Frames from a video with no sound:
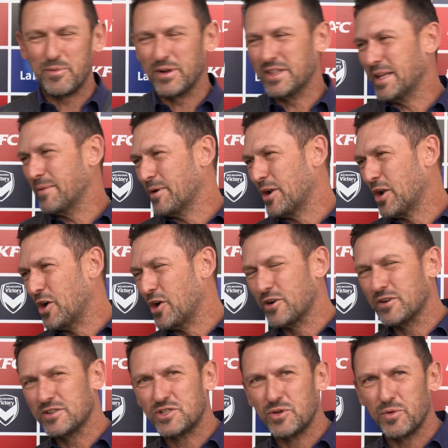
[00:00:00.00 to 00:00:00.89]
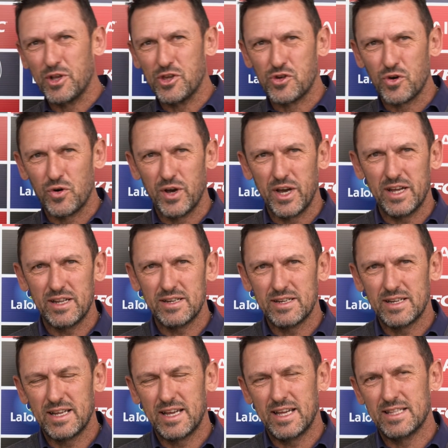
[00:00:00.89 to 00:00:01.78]
Bring them along to enjoy it,
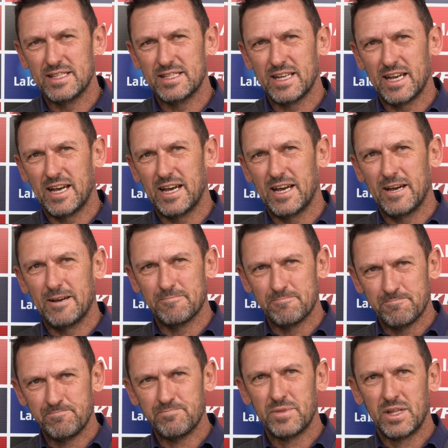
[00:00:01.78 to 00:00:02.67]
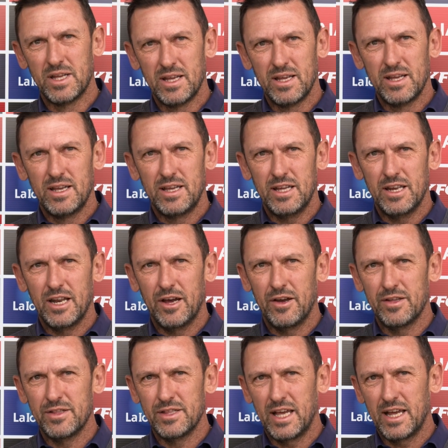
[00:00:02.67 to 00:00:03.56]
and
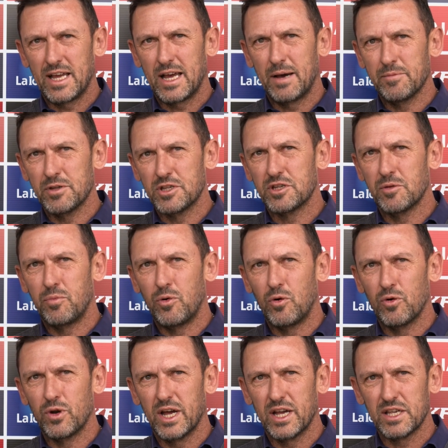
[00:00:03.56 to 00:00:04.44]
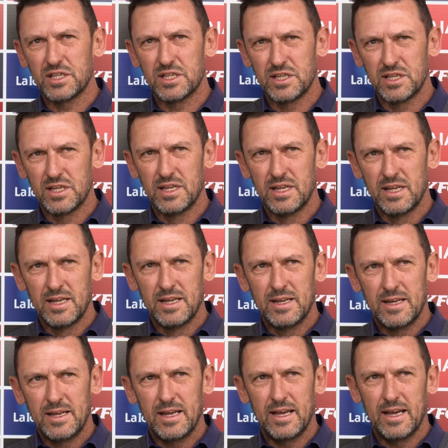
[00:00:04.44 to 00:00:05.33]
and then come and support us
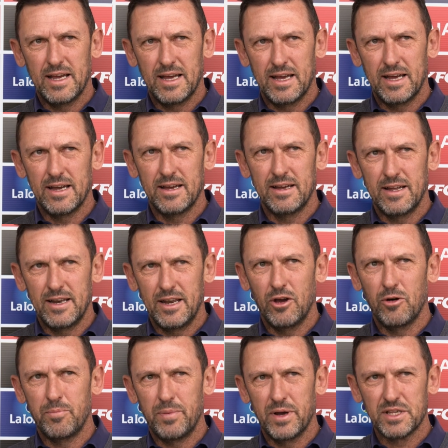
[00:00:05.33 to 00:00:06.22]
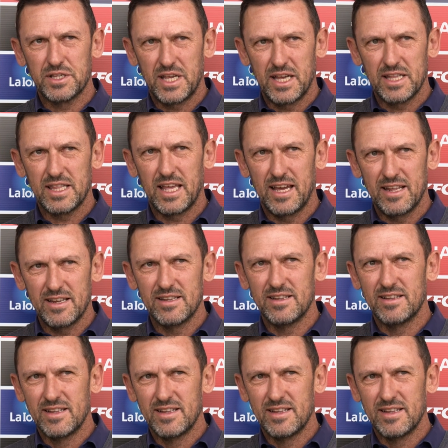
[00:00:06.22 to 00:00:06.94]
and help us get that